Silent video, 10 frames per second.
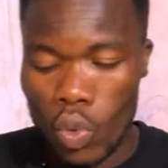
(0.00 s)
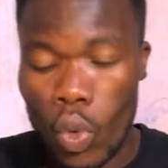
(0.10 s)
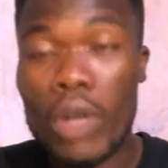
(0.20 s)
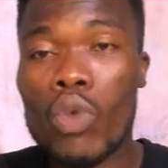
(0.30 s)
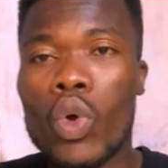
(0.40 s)

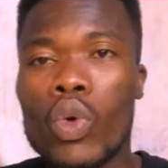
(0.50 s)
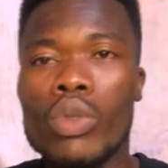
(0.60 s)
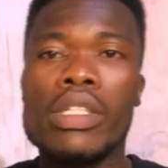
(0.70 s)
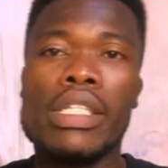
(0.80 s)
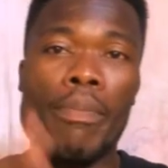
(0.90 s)
Collegon
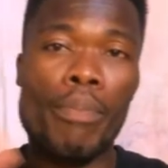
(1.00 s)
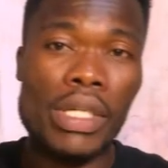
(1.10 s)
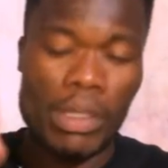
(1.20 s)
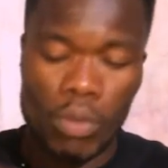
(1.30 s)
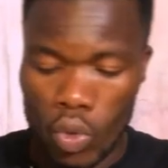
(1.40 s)

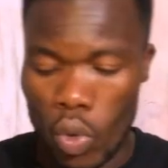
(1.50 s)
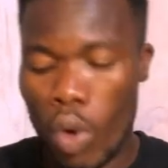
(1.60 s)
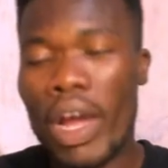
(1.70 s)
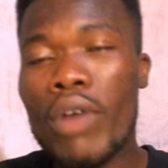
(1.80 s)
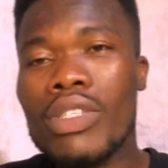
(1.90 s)
Putimbo
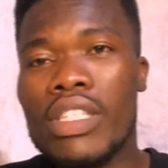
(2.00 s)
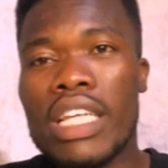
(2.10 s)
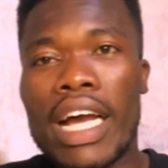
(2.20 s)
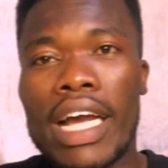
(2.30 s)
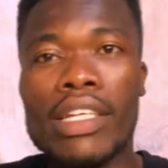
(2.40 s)
Orano
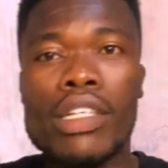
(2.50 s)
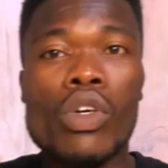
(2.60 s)
Senior High